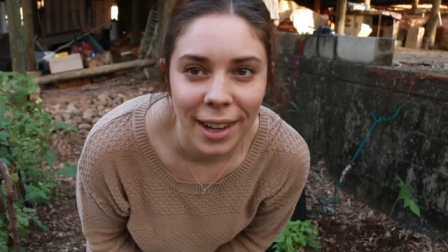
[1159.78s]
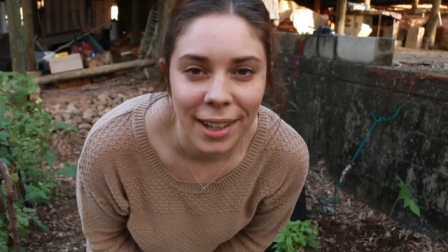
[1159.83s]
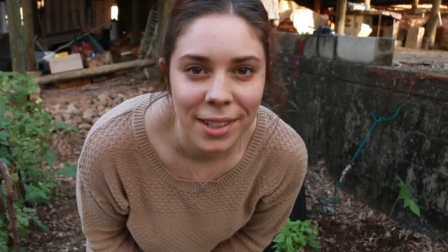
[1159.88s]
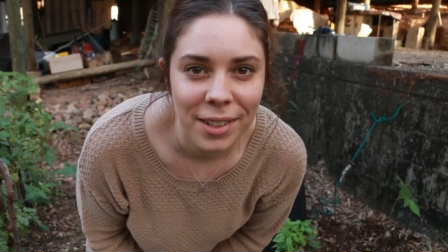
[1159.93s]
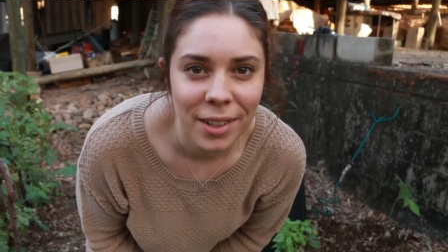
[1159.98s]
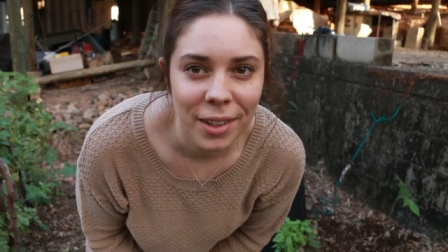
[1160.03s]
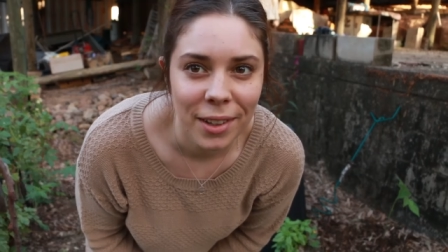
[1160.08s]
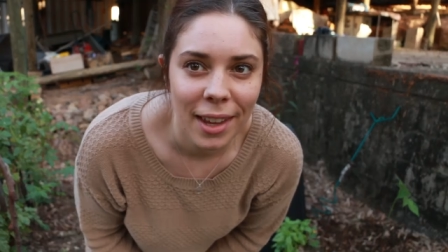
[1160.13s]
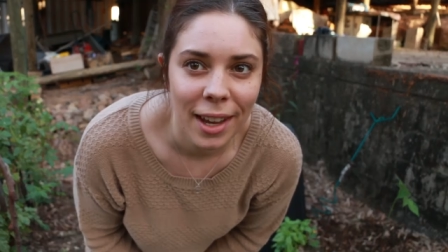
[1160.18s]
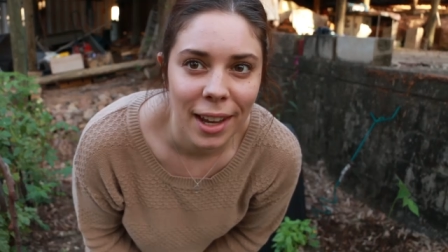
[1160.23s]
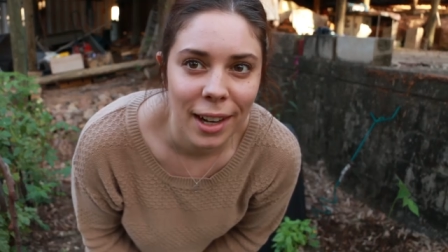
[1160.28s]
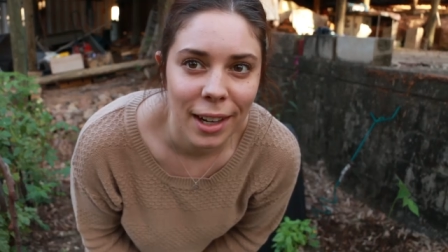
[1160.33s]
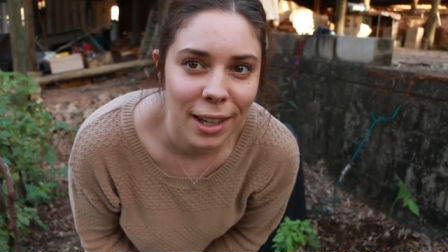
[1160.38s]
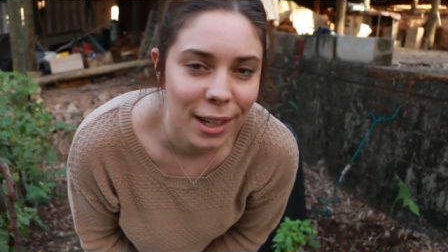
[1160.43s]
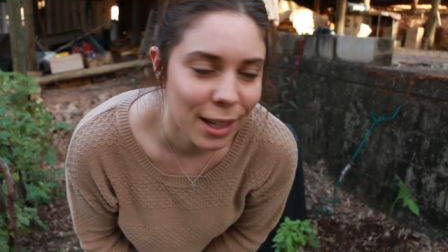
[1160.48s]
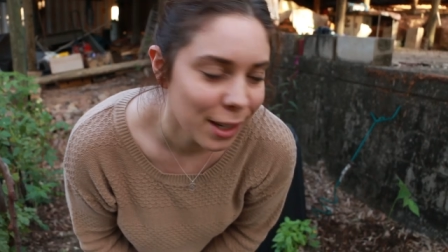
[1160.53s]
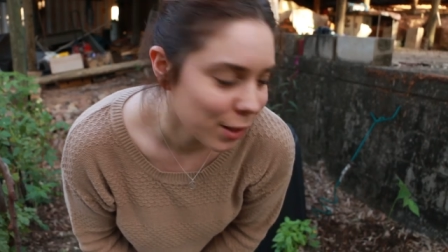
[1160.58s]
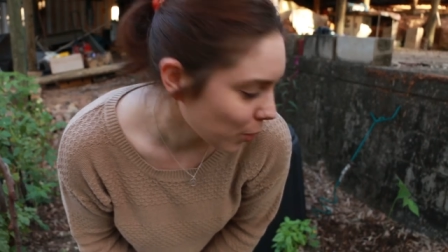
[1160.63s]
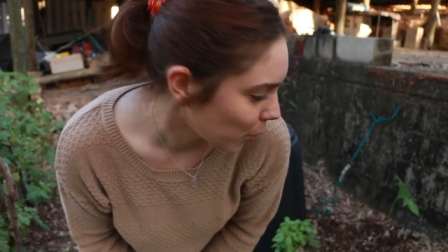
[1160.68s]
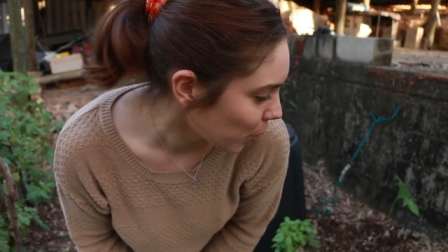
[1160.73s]
right, so that
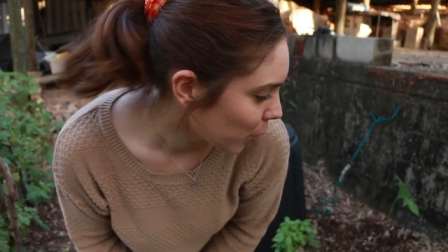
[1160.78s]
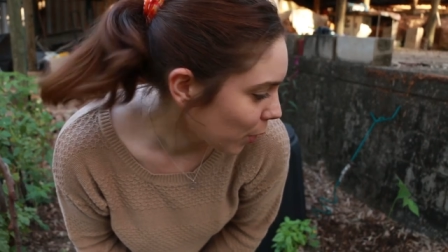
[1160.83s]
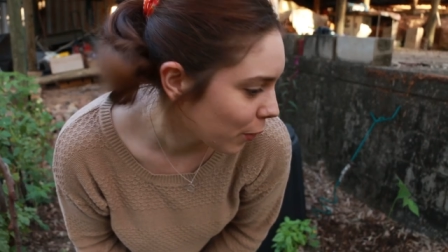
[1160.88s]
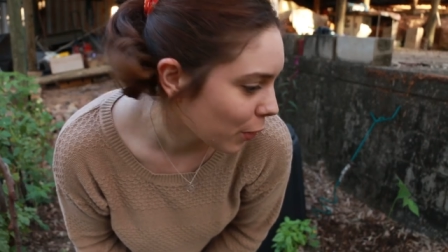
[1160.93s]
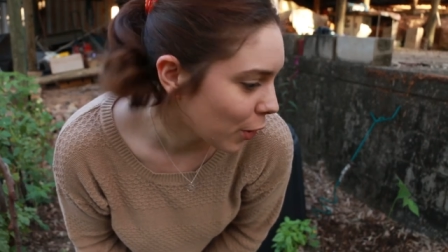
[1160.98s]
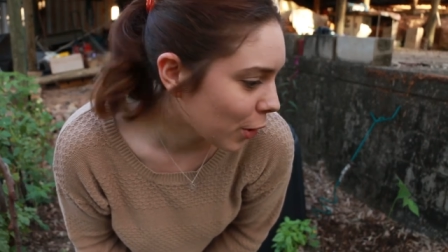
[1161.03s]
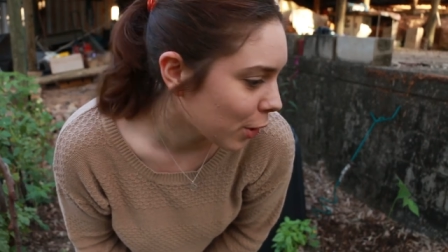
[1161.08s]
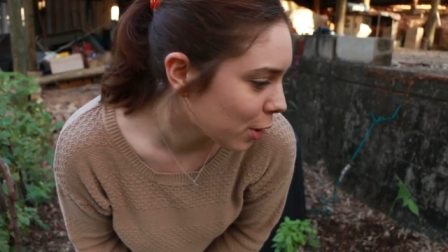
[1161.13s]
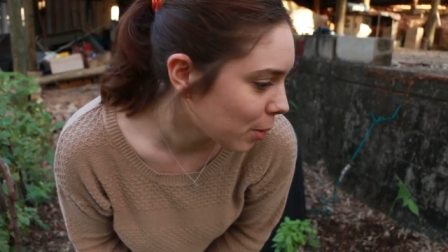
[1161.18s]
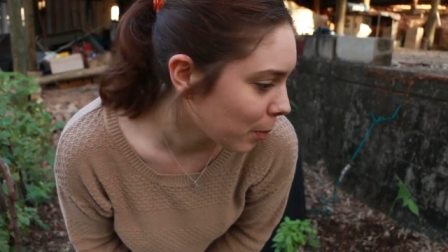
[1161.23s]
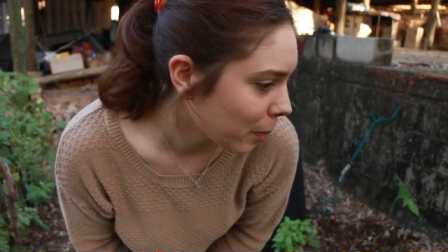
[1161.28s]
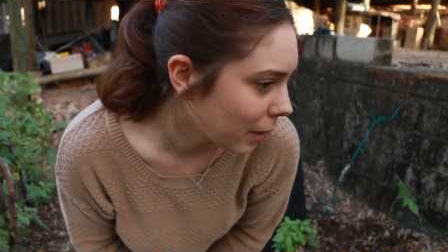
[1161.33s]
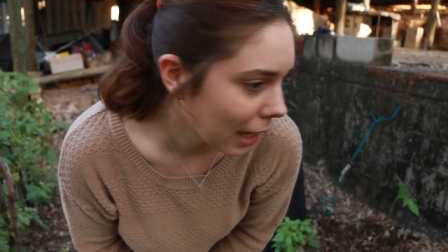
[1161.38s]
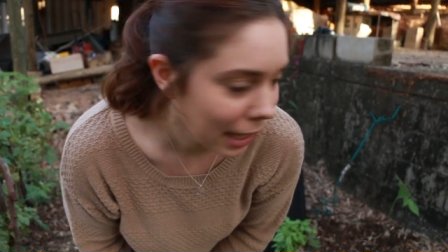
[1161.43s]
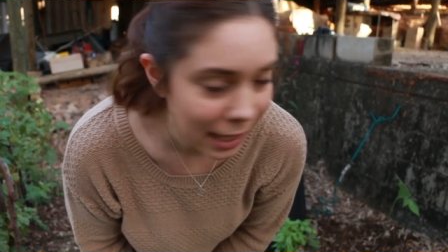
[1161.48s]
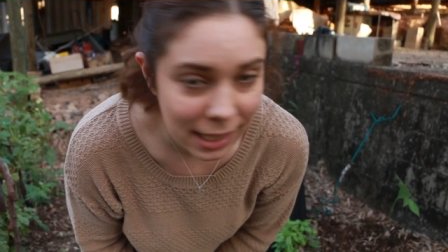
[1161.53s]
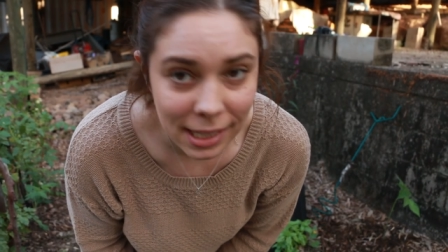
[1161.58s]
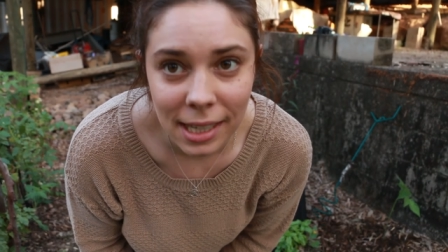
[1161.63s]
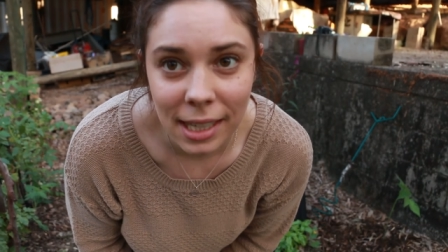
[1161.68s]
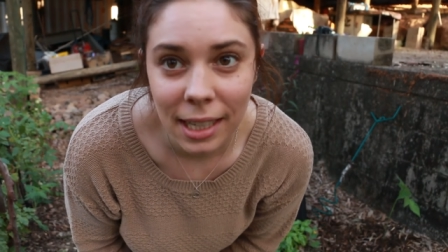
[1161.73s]
is all of those
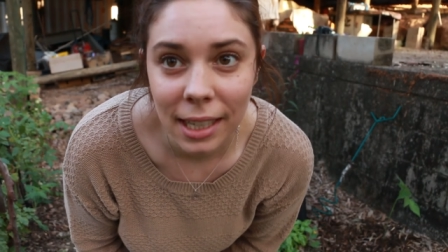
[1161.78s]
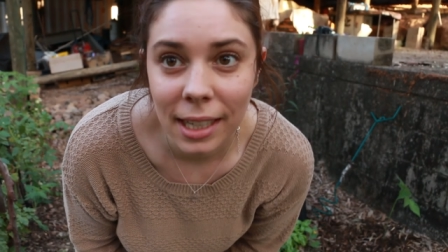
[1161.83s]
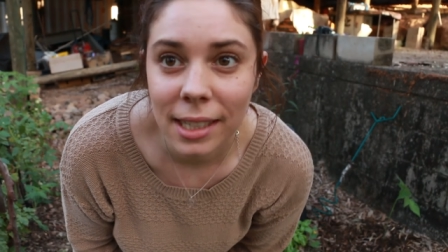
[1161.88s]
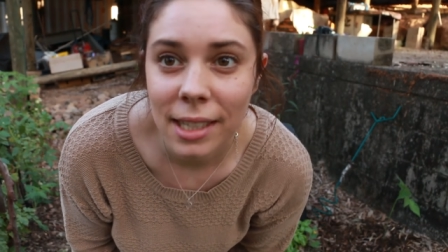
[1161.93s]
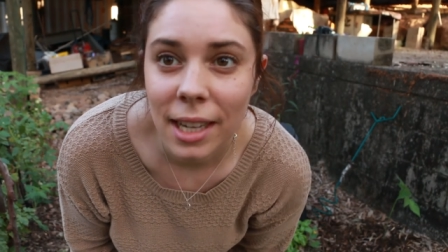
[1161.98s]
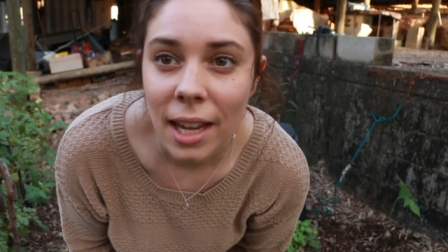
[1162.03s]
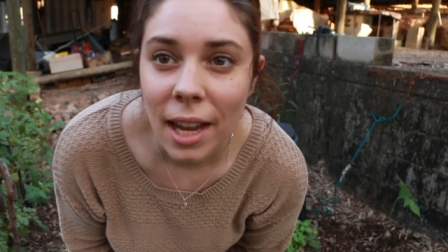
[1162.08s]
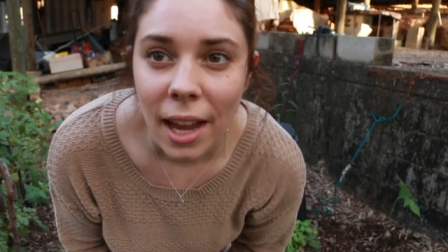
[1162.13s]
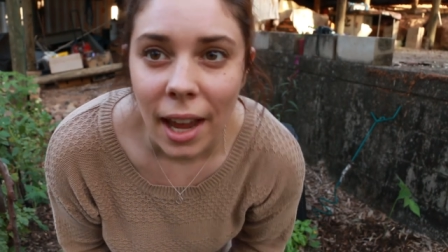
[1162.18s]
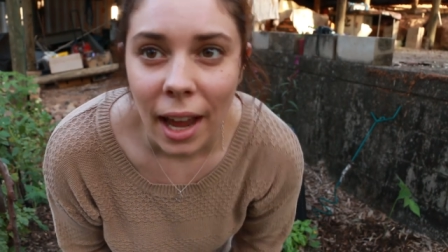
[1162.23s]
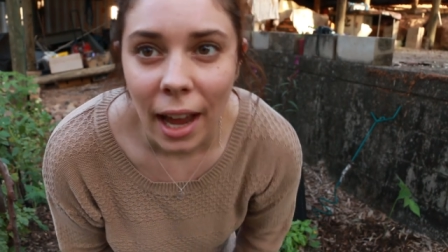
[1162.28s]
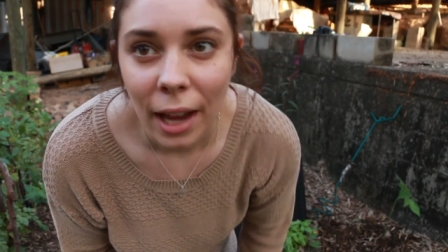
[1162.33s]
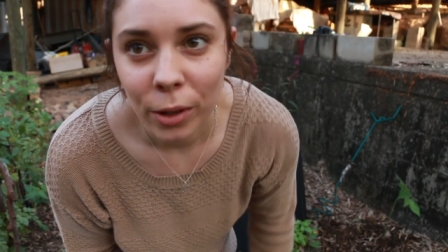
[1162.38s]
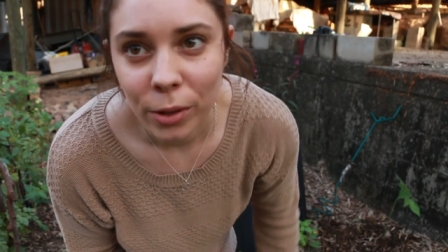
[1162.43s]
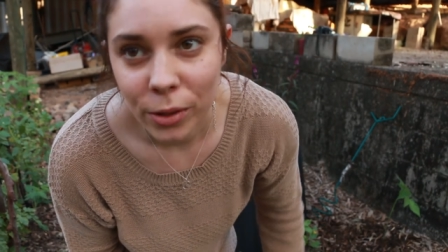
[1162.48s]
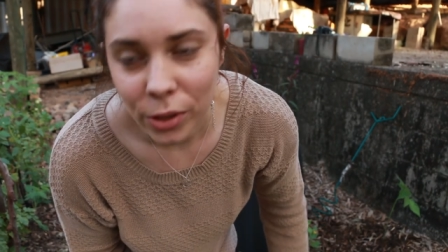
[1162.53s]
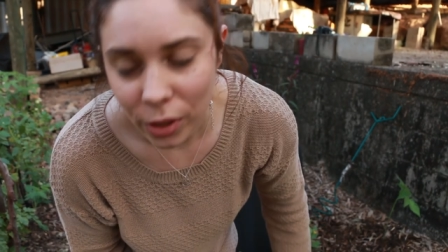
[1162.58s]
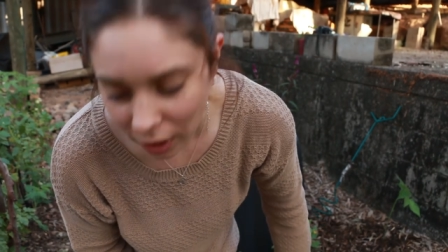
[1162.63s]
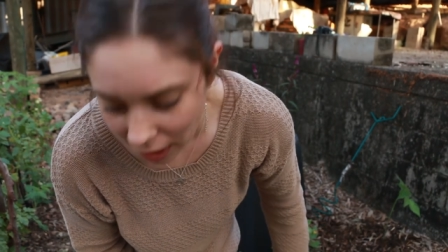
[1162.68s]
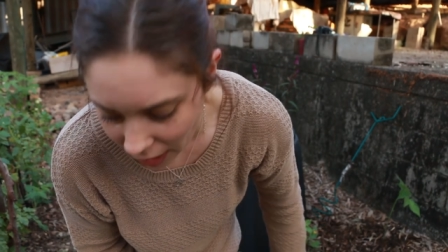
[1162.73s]
planted. I
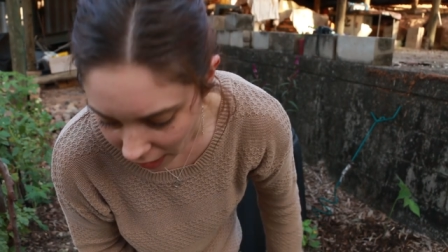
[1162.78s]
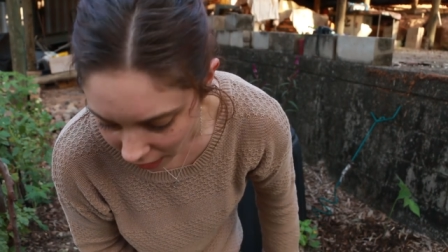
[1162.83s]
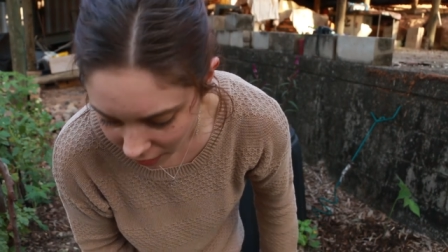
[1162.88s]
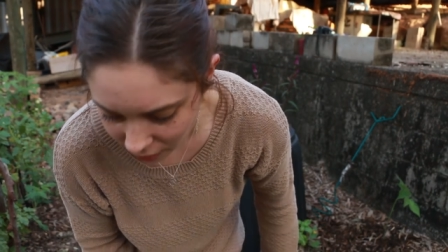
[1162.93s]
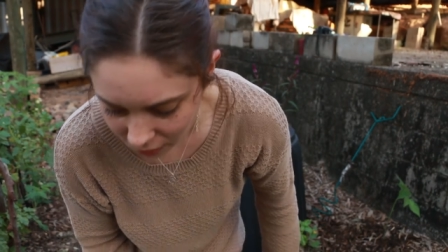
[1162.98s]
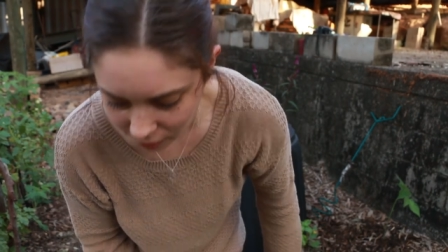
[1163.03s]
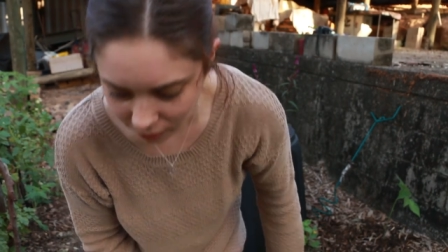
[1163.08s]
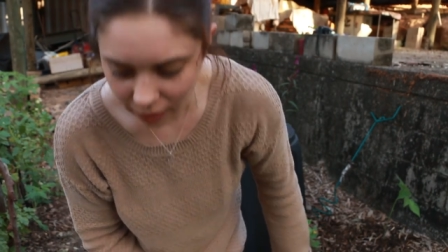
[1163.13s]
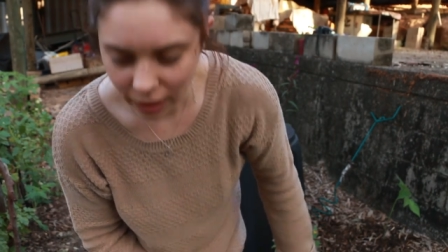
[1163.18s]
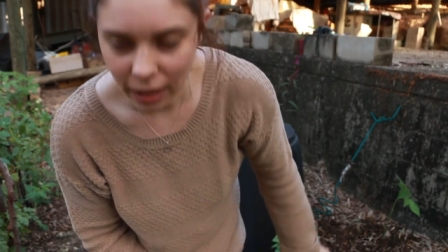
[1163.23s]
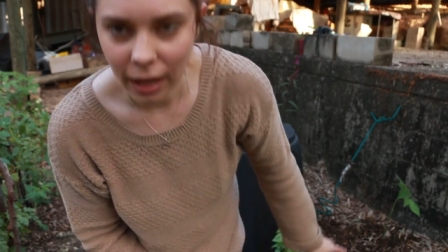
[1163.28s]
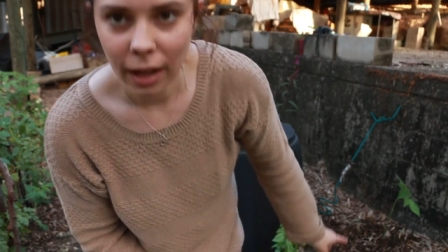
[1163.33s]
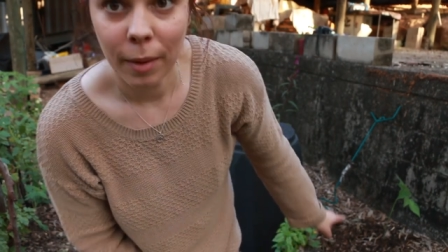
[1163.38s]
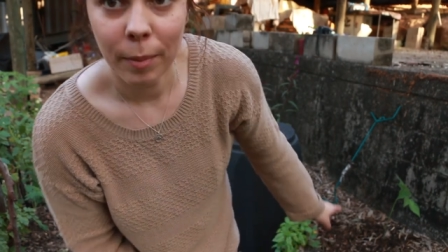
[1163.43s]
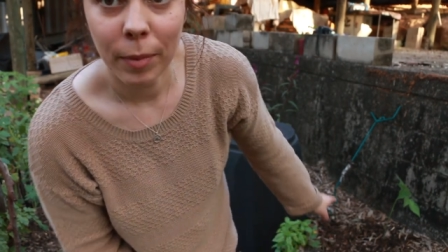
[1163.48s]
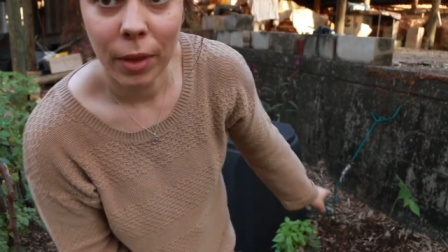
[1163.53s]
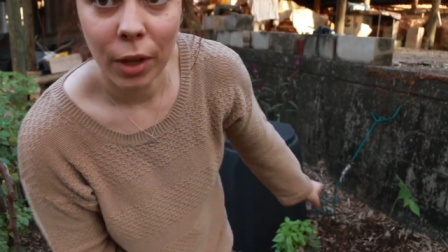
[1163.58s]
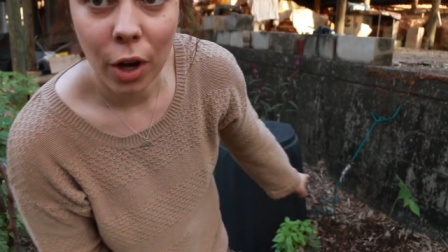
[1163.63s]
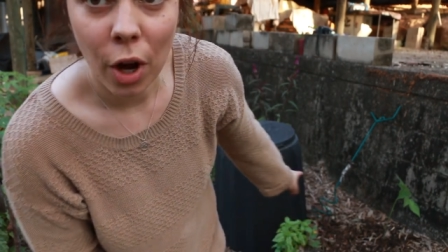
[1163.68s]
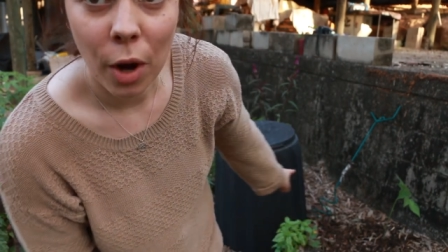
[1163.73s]
also have
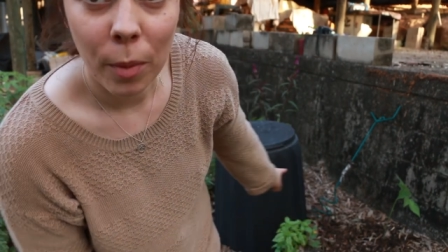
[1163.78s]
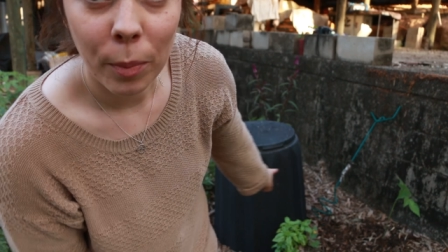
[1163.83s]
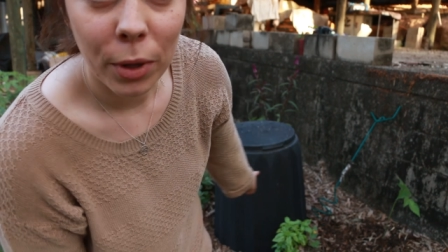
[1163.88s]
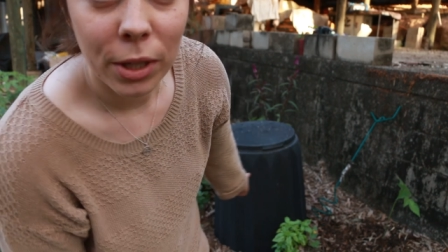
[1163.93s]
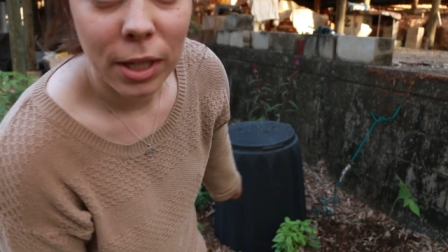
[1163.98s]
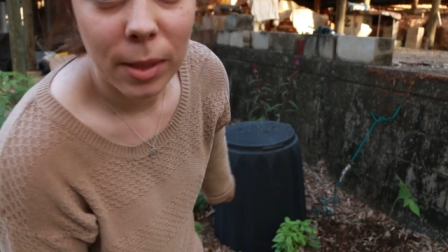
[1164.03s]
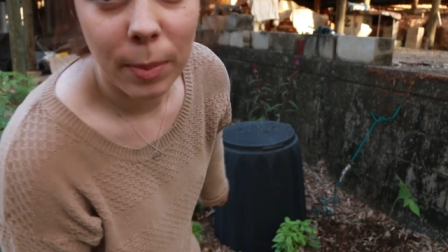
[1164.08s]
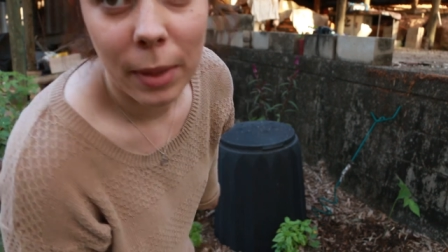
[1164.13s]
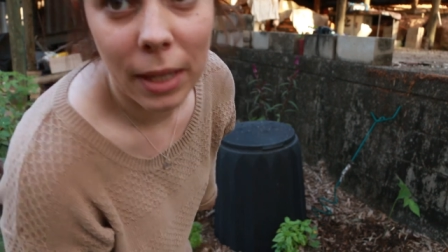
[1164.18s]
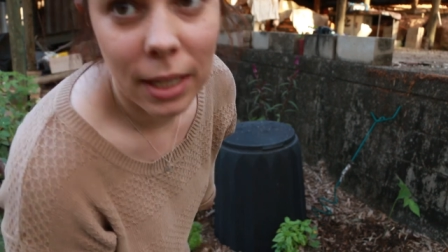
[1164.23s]
um, the compost